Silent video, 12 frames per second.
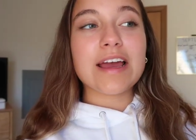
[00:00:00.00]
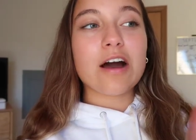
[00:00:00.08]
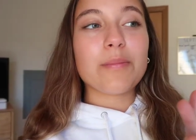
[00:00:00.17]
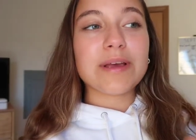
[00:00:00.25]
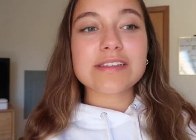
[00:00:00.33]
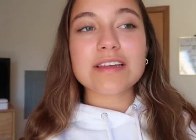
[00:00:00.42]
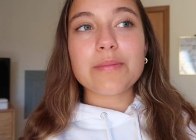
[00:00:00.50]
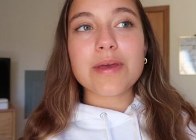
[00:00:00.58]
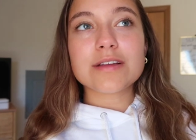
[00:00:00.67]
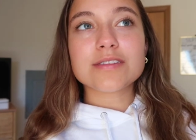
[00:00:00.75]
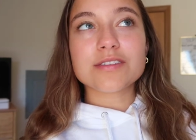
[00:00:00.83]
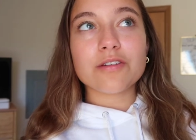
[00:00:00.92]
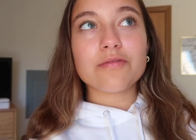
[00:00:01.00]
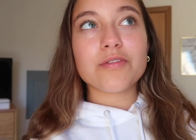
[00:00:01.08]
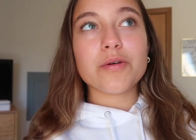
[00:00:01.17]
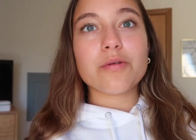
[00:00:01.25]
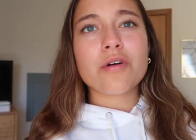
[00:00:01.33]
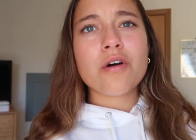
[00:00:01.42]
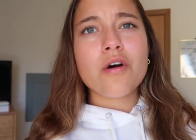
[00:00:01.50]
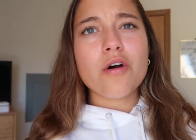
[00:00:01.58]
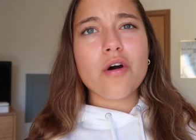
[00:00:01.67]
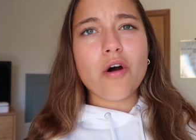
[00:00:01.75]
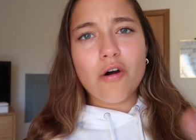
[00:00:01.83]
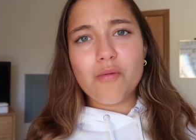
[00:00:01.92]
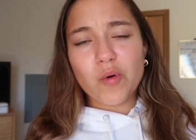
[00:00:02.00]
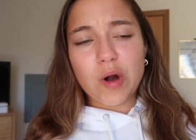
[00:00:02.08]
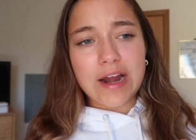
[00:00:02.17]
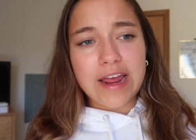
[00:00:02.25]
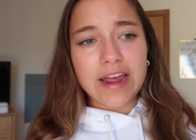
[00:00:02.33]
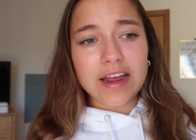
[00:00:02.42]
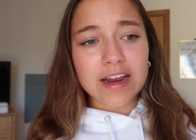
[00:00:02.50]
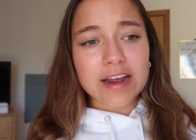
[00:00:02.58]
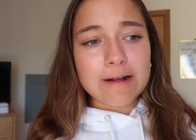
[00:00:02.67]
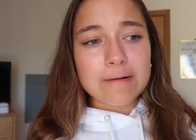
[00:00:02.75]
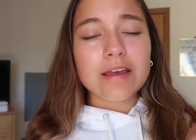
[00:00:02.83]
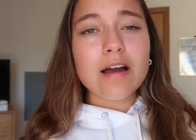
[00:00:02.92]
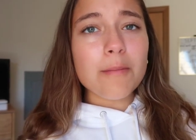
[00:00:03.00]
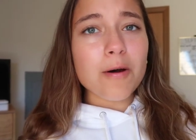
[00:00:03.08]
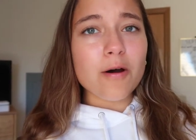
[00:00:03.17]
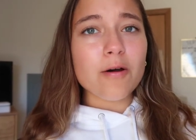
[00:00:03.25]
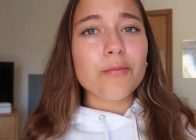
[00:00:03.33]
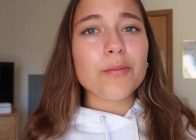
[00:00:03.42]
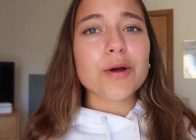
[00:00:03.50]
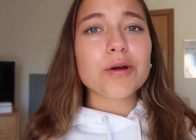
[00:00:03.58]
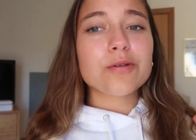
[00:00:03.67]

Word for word: I'll basically be at Slow Food all morning come home,